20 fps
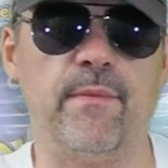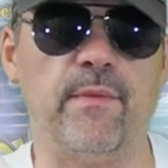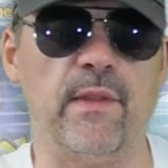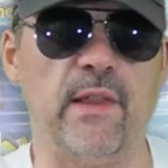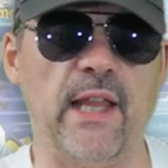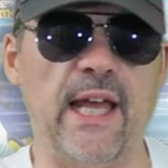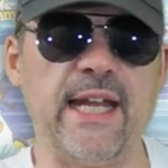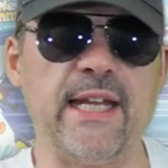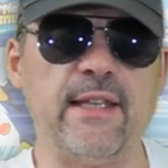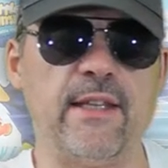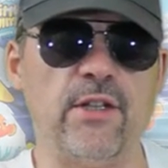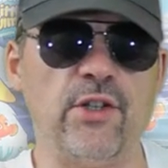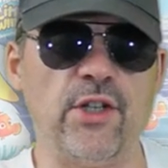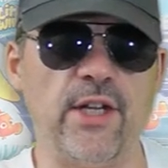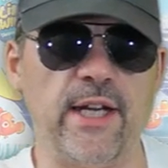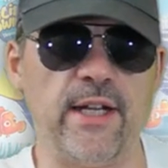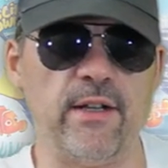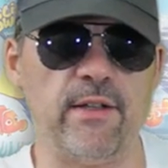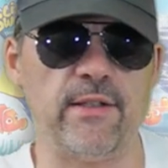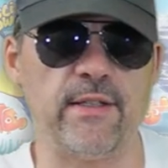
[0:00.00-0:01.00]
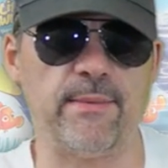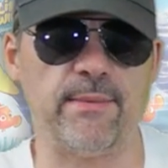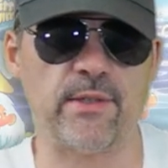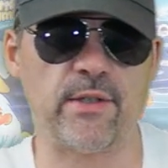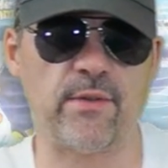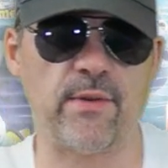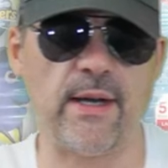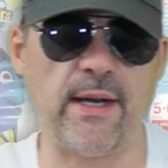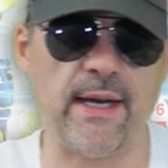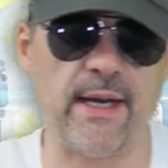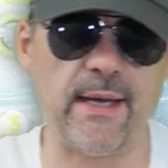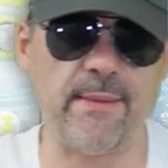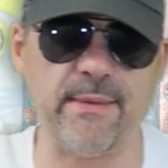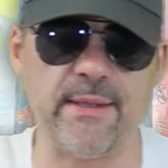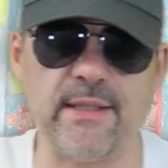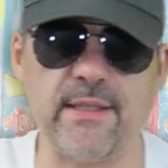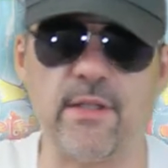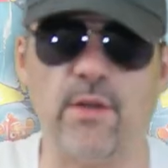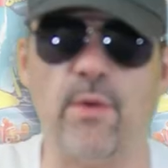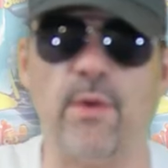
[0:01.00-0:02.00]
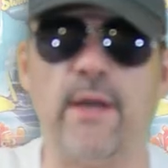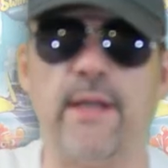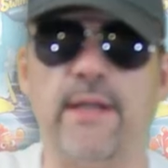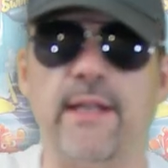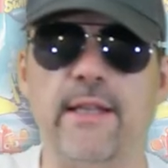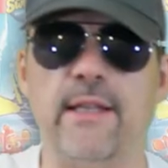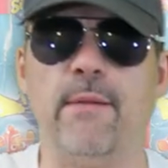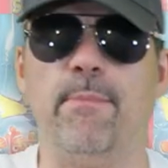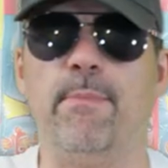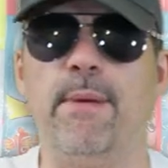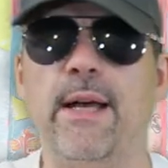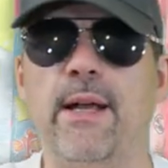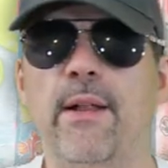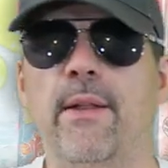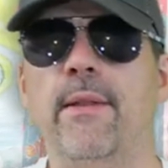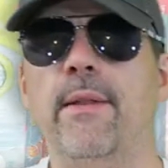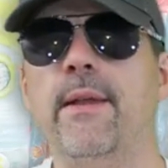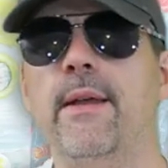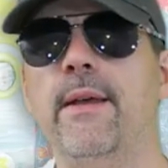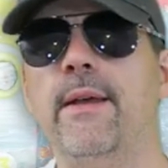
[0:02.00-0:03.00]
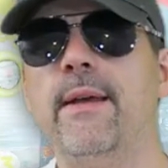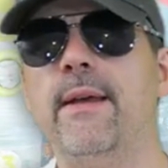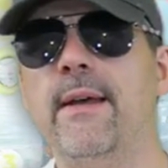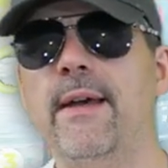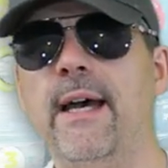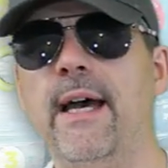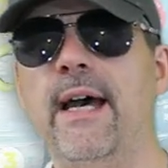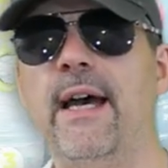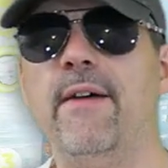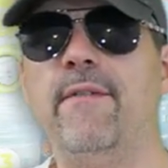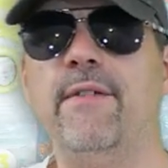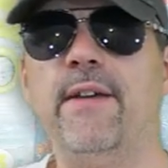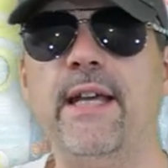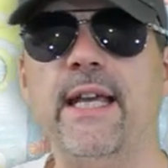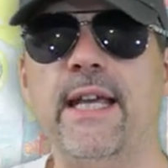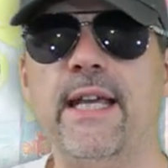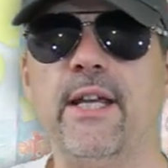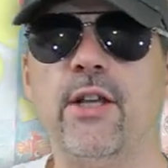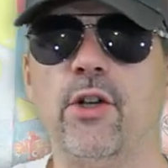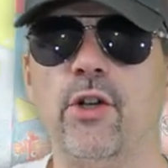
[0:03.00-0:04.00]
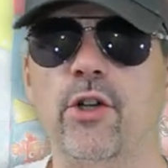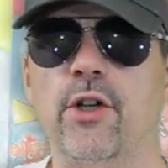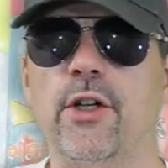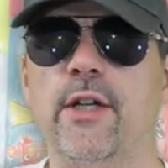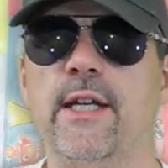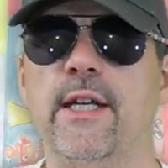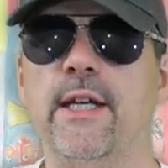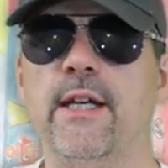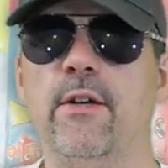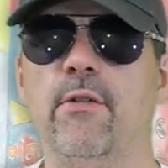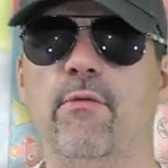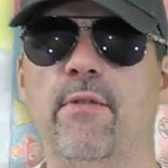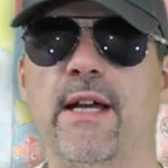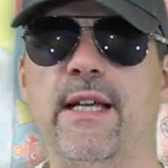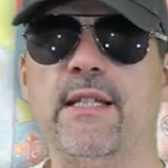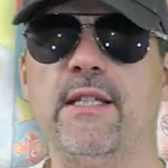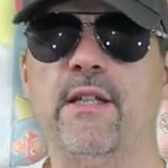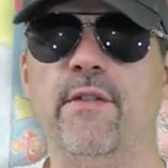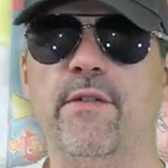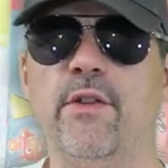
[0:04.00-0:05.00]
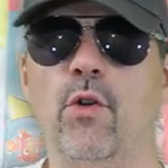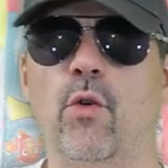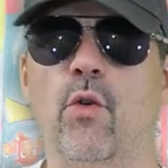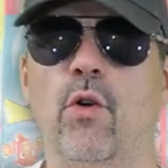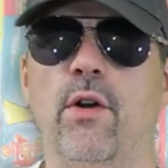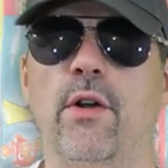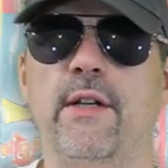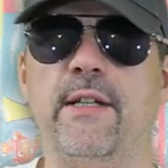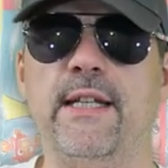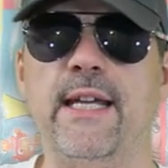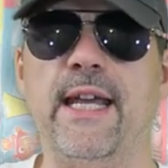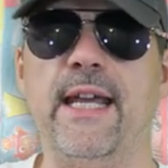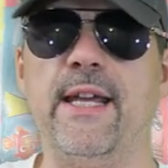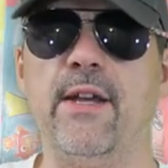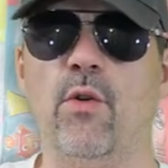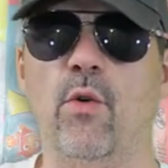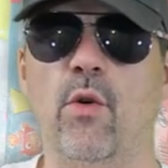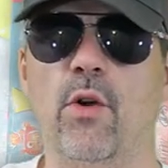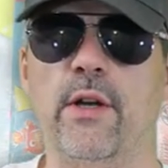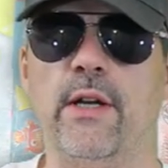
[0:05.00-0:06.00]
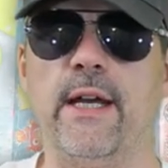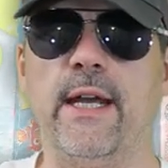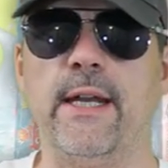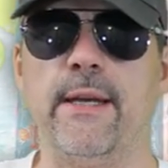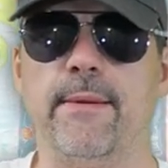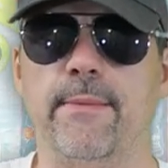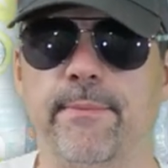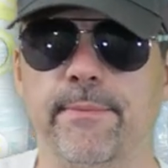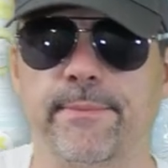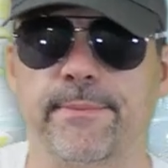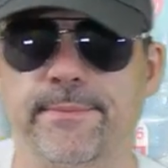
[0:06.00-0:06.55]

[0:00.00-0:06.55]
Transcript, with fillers: like the channel, subscribe, and so on. Hit the bell. Have a good rest of your day or night.